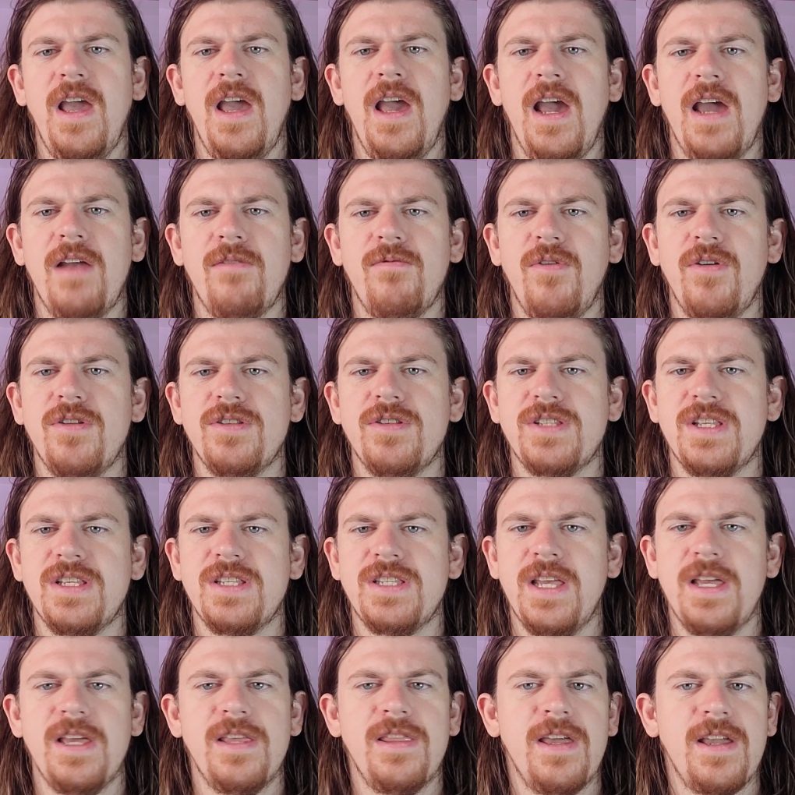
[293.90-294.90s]
and ones that
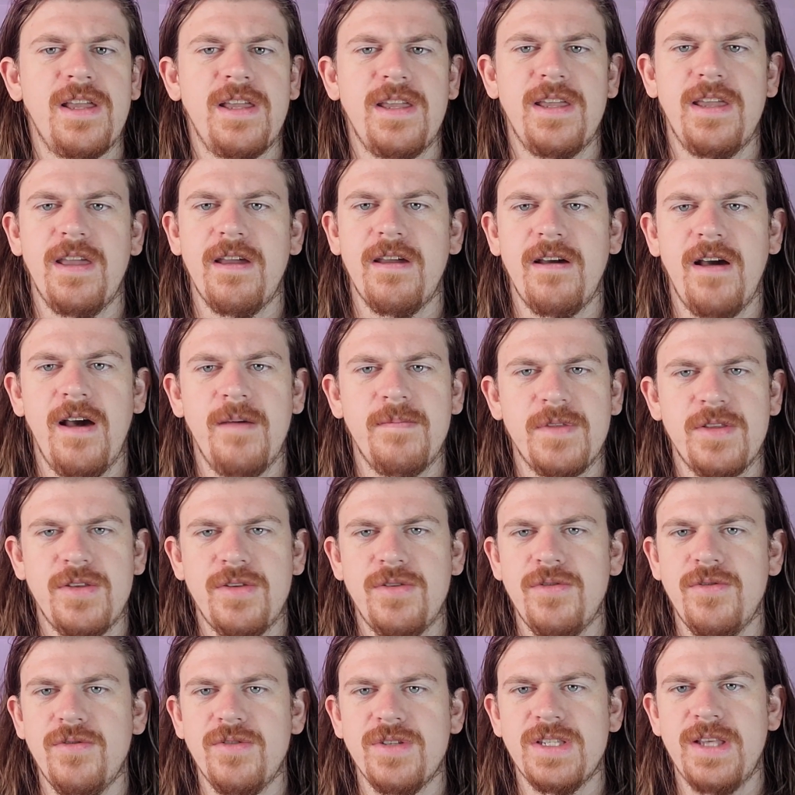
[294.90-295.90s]
say they can get up
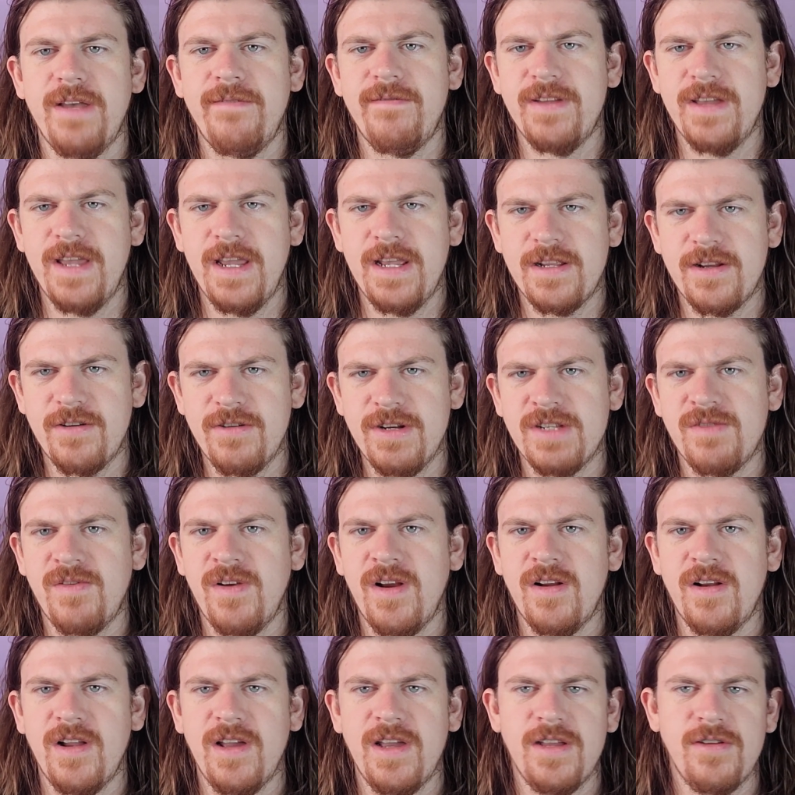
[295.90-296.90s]
to 78 degrees
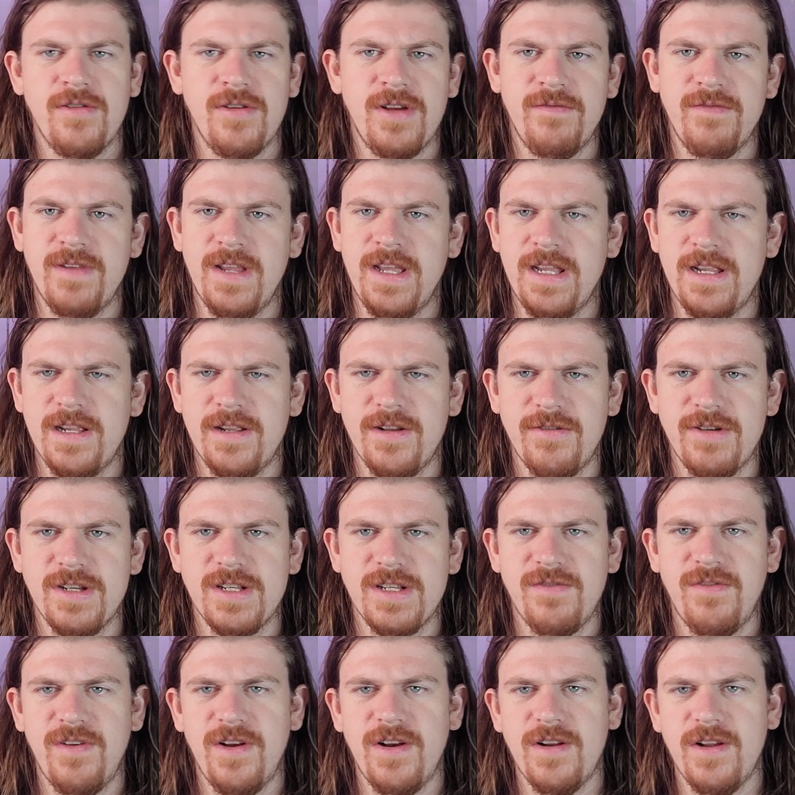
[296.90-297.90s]
Fahrenheit or even 80
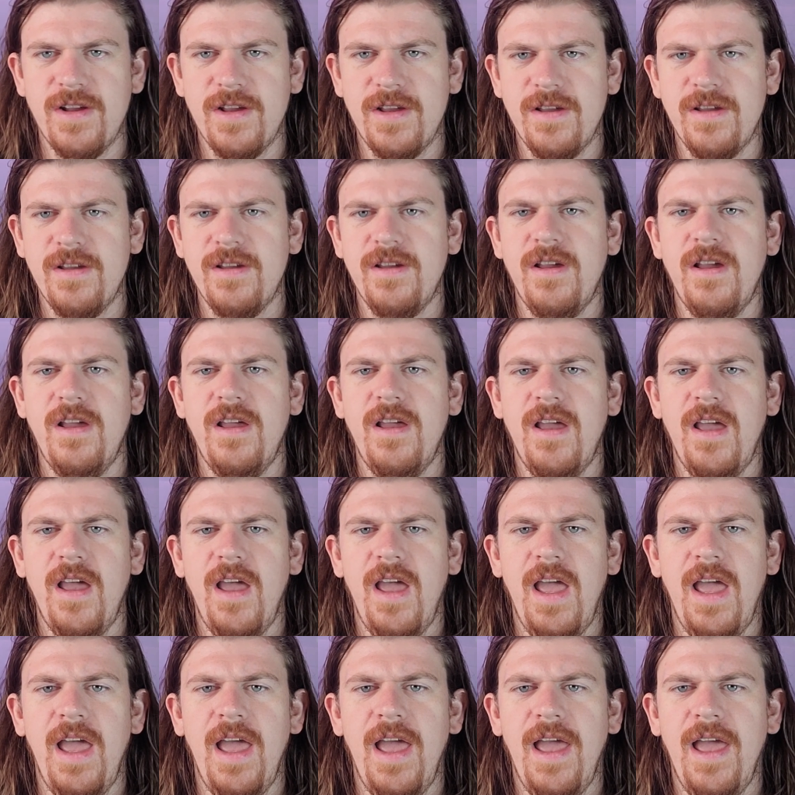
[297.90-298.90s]
degrees Fahrenheit.
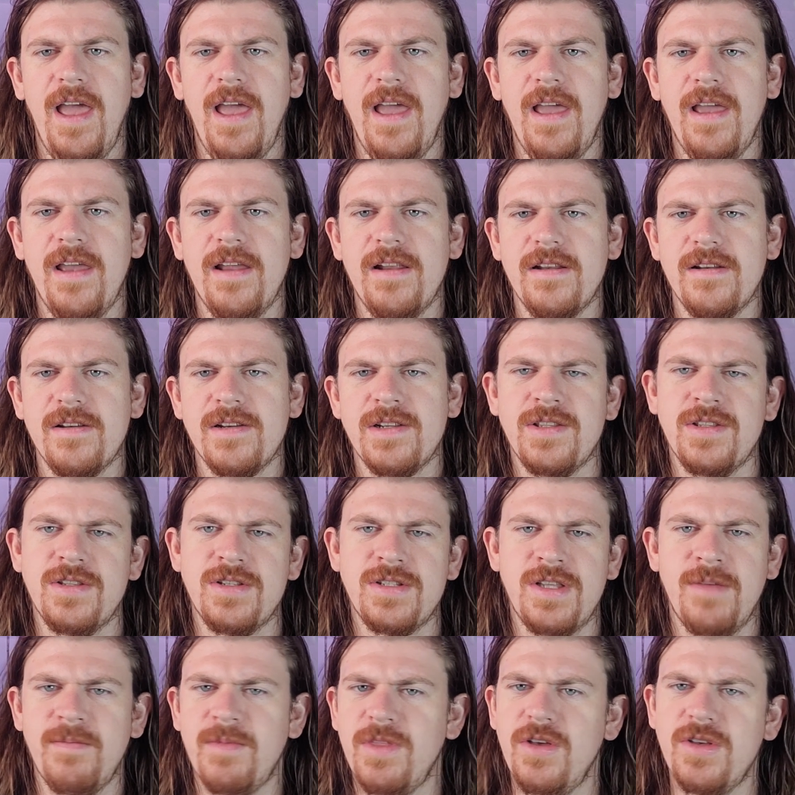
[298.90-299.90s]
And
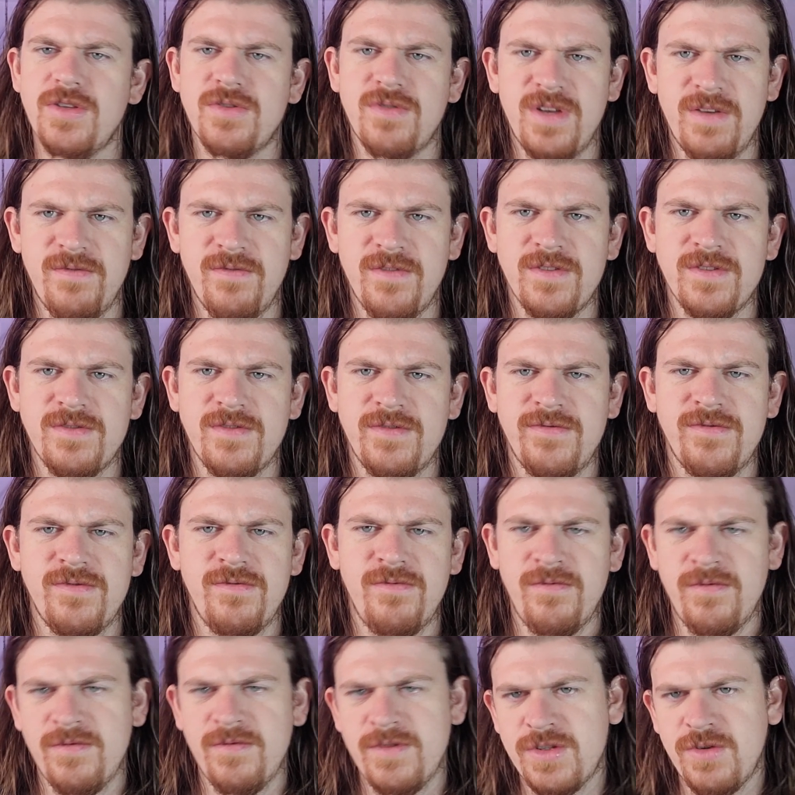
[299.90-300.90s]
some of those are even
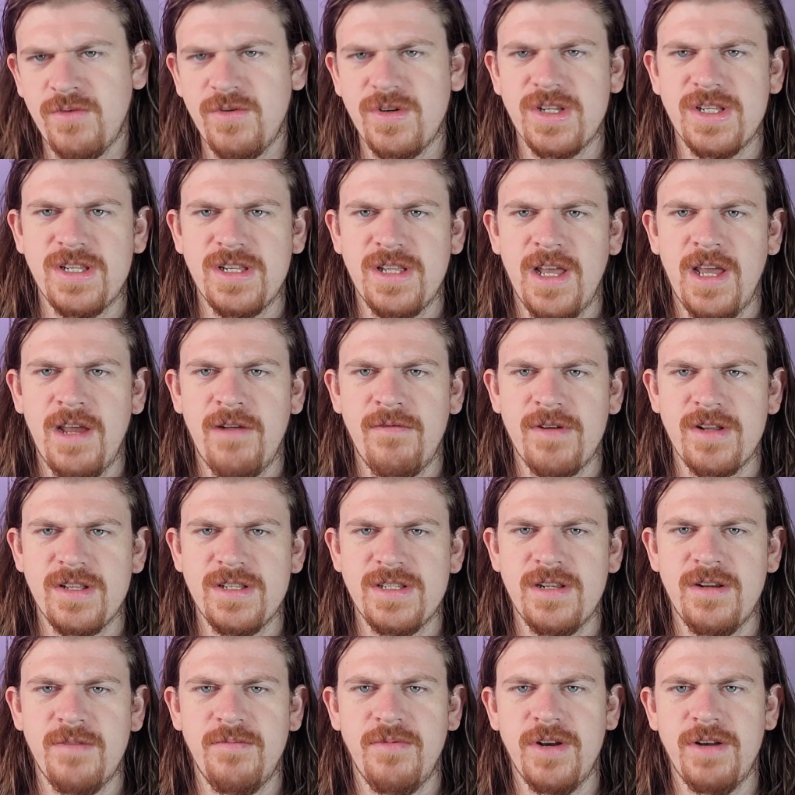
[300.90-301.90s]
sources that I would
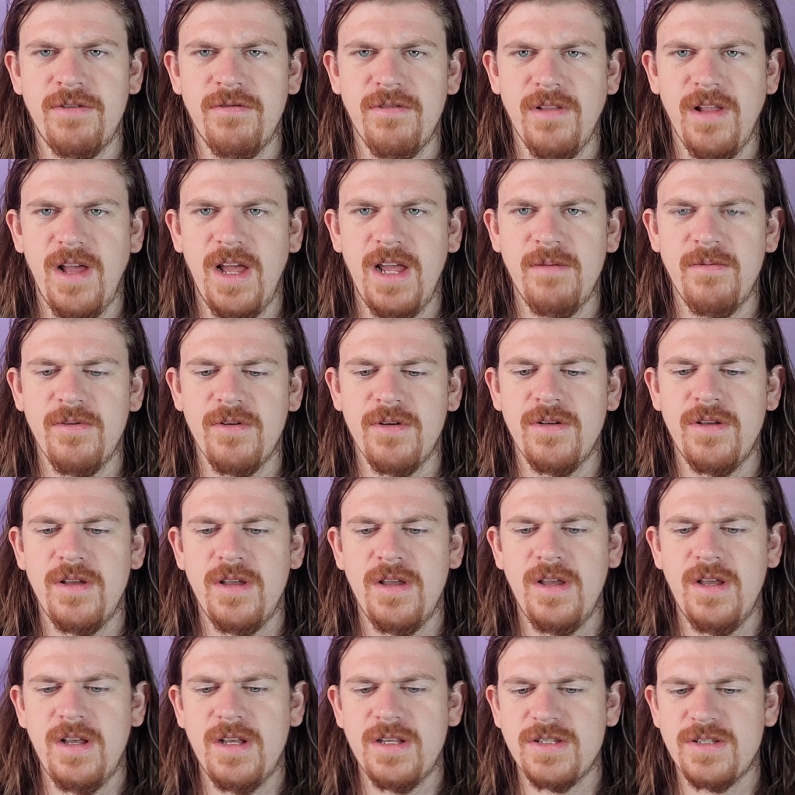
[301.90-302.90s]
consider pretty reliable.
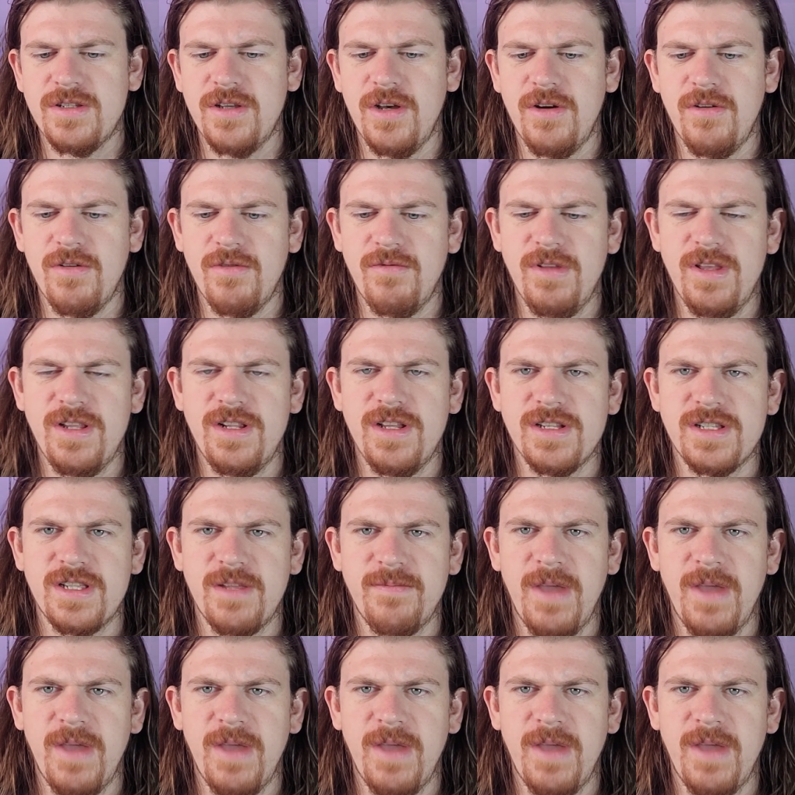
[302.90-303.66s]
So it really does